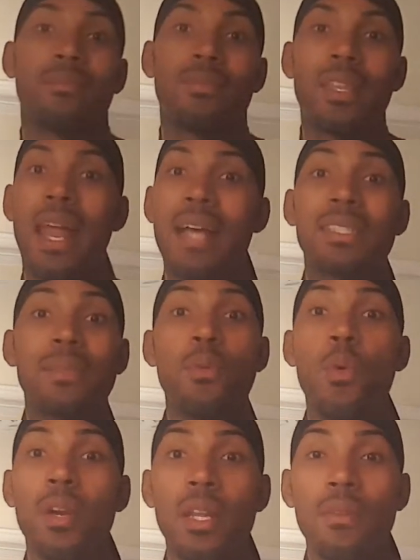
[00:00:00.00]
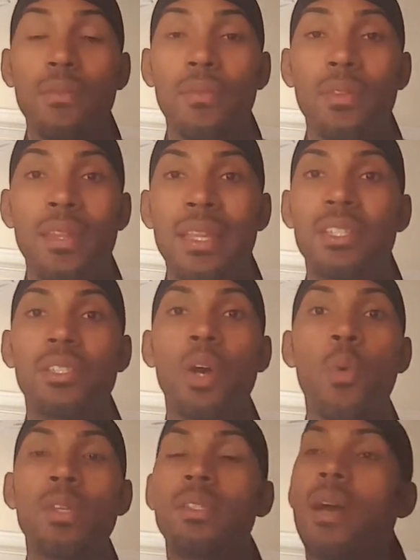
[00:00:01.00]
they're not supportive. They just
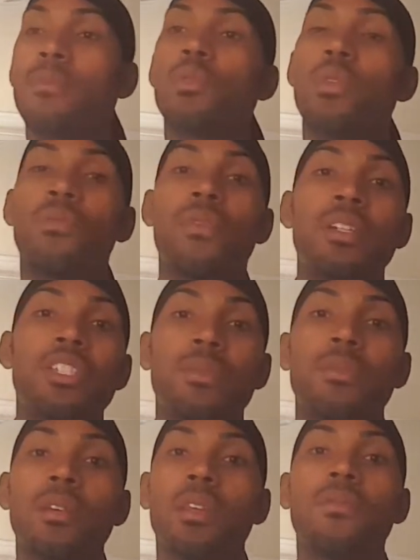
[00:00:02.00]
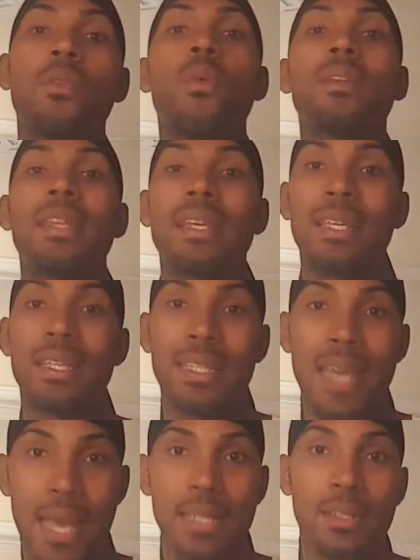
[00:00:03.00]
always come to a friendship looking for what they can
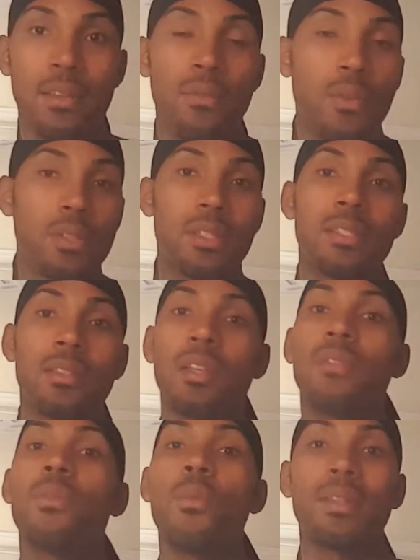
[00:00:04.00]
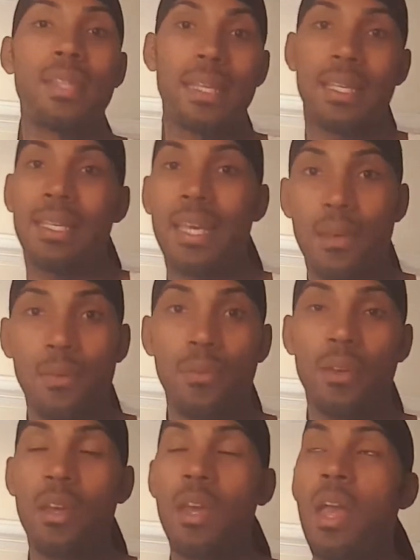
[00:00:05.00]
get versus looking for what they can give.
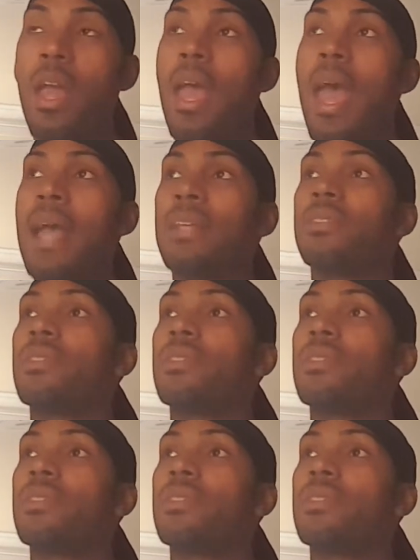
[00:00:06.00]
And